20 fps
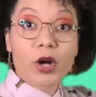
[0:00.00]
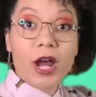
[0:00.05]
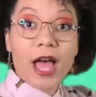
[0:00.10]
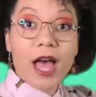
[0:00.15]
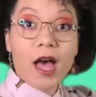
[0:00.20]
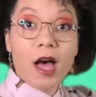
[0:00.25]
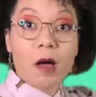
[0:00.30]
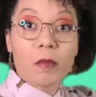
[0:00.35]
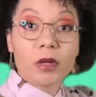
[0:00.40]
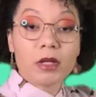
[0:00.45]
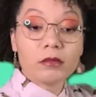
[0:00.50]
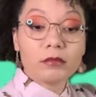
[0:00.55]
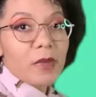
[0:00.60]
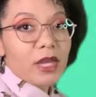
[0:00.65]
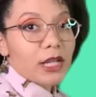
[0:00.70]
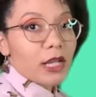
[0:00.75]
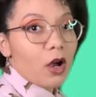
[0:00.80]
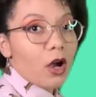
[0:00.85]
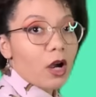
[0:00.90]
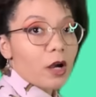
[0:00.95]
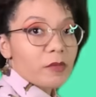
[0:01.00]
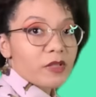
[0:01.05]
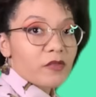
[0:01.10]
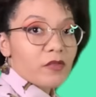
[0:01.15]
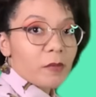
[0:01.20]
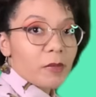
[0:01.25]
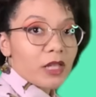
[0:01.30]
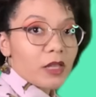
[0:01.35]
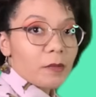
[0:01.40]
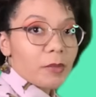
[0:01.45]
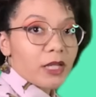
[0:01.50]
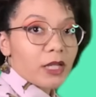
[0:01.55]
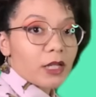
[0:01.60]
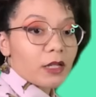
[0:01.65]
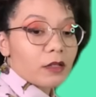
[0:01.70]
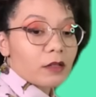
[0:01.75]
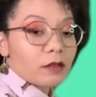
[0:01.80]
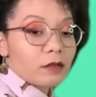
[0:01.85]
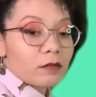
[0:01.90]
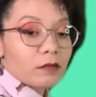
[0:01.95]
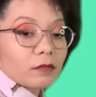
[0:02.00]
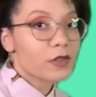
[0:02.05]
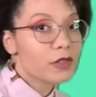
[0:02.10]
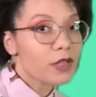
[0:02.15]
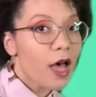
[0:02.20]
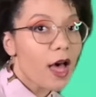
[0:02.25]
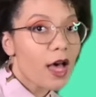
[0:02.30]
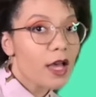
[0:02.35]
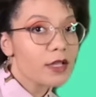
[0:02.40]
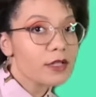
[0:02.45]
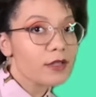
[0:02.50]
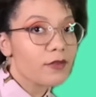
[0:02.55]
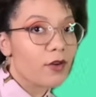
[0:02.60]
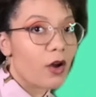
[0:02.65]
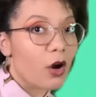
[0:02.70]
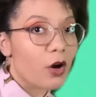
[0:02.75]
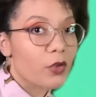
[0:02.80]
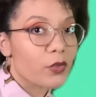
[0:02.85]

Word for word: of a crab, the many arms of a millipede, the size of